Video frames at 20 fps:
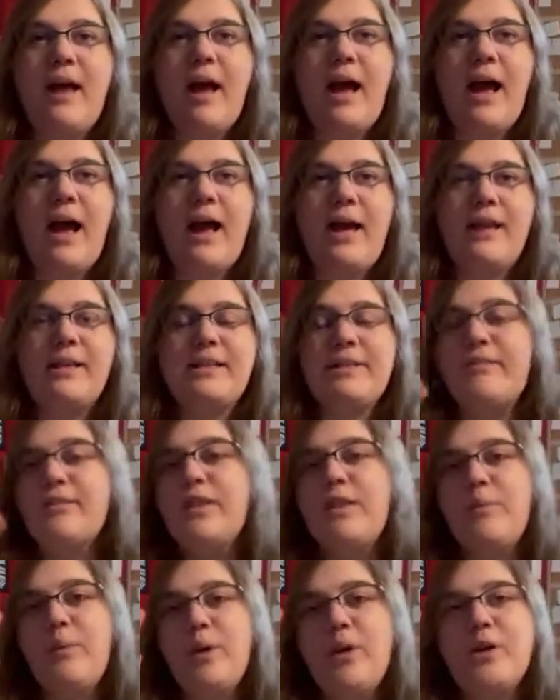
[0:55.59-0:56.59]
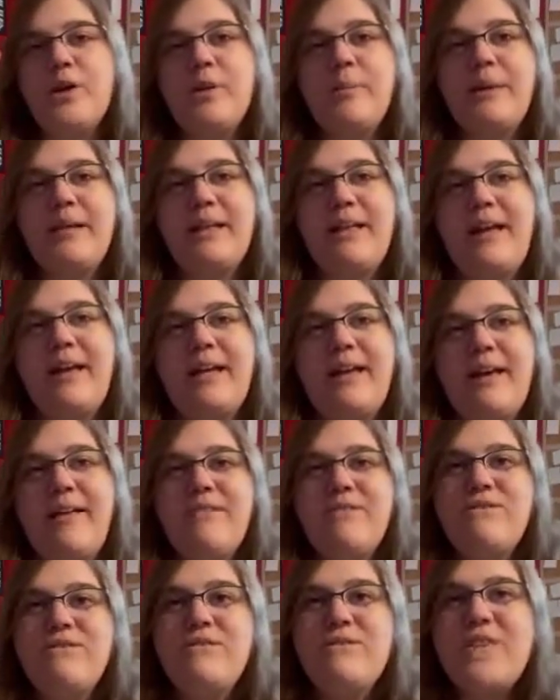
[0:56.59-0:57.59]
I definitely want her to be like
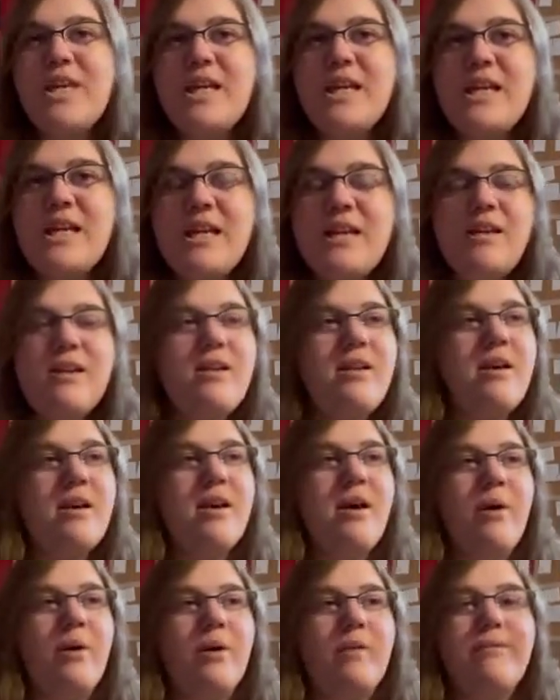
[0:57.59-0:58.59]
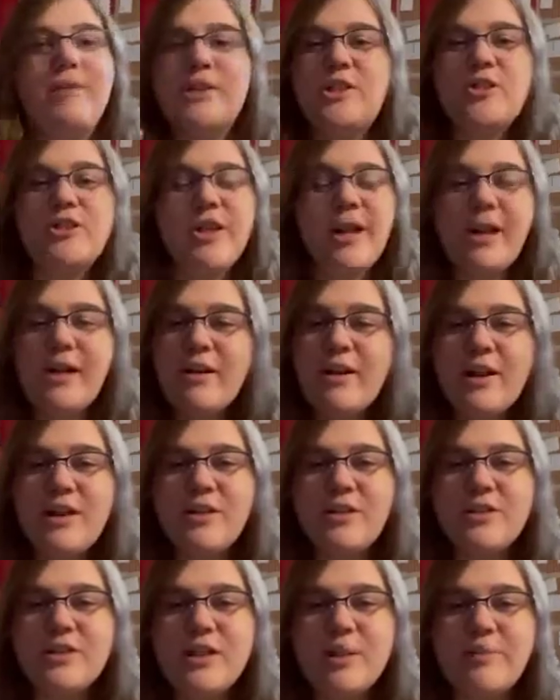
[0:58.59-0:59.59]
vegan or
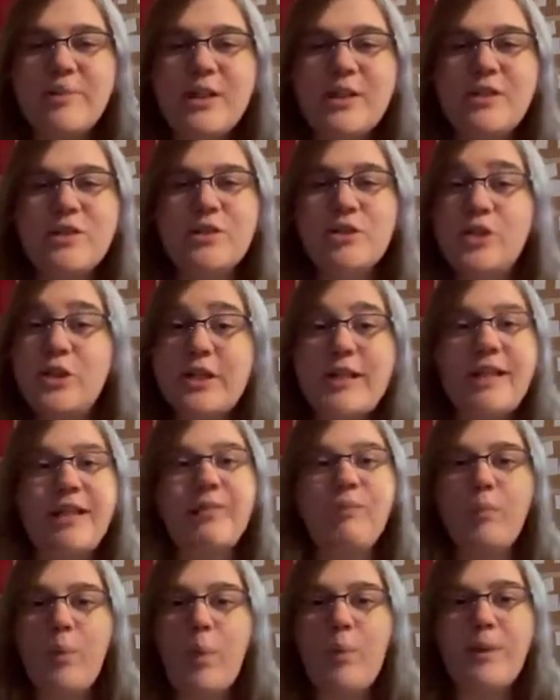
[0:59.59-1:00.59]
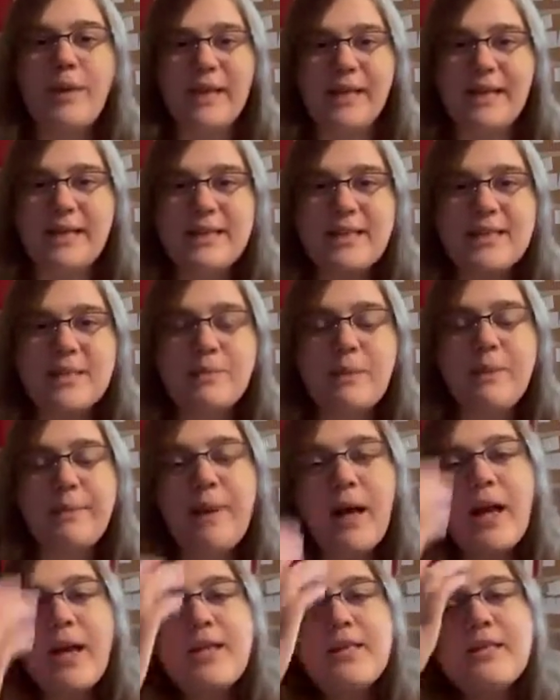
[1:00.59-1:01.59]
vegetarian or something, so she won't eat these meat
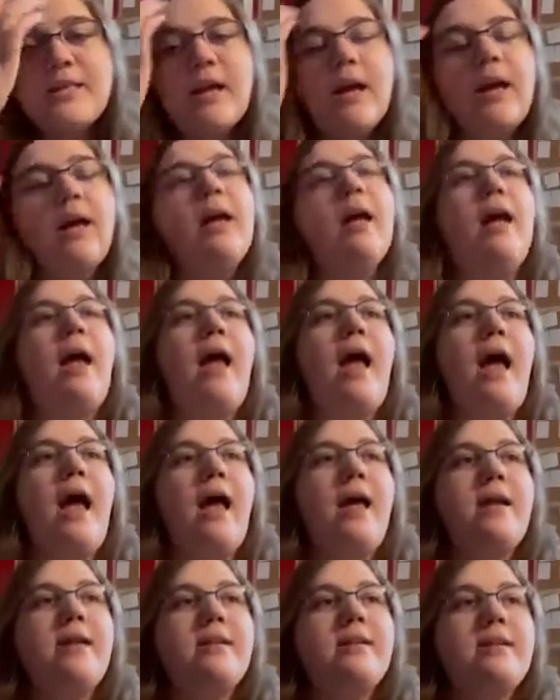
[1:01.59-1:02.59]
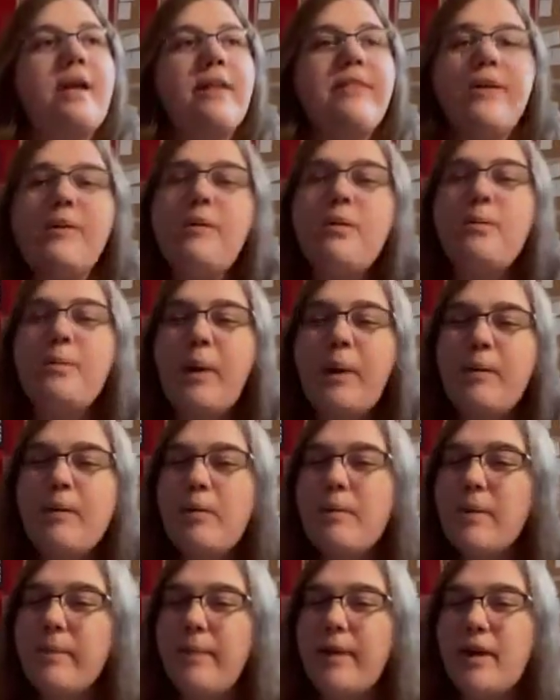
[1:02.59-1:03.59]
pies. And I think it would
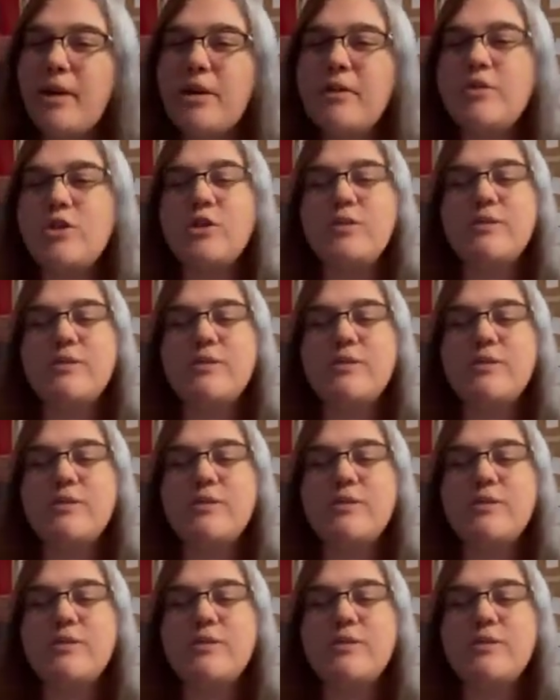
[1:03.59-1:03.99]
probably work better if she